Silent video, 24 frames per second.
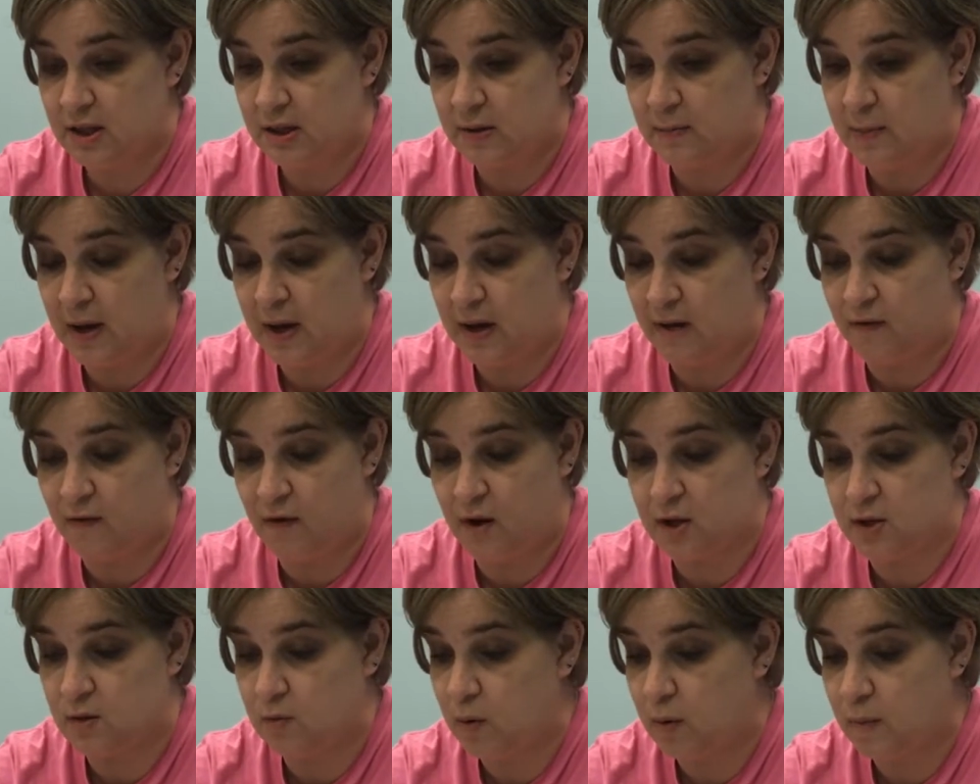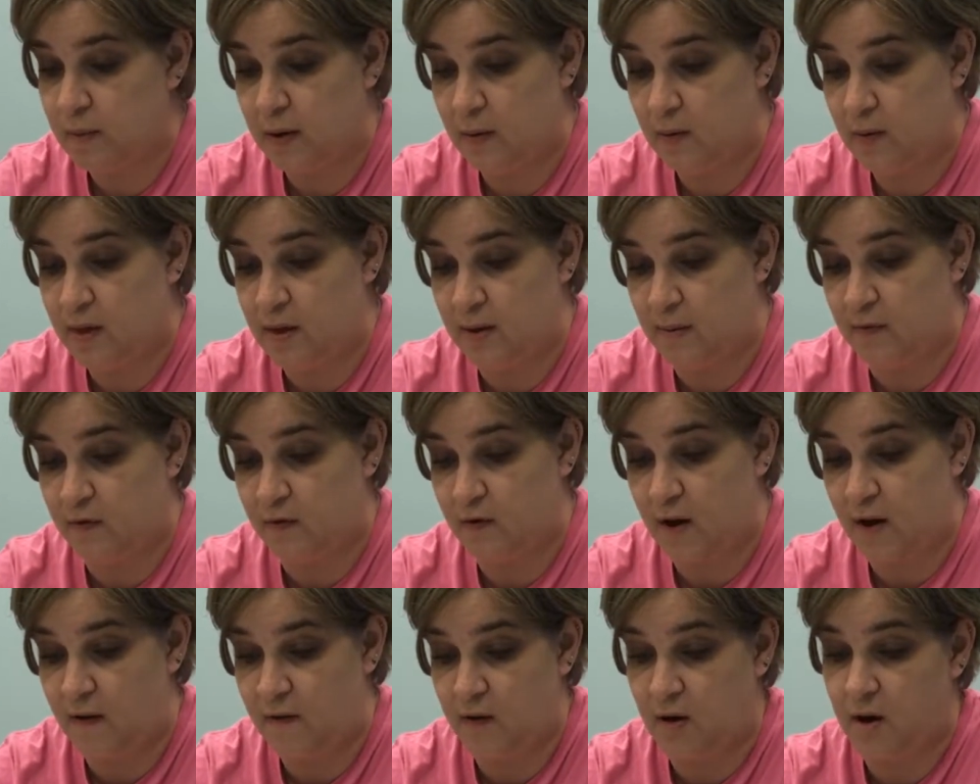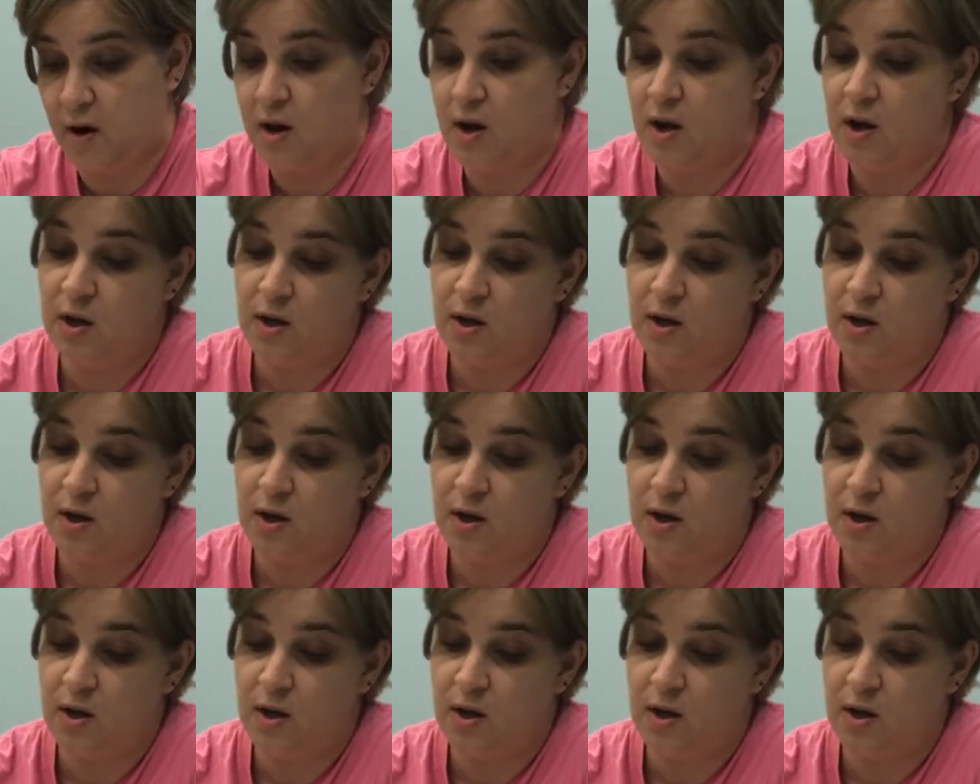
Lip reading: he's making for us, we'll be with him forever.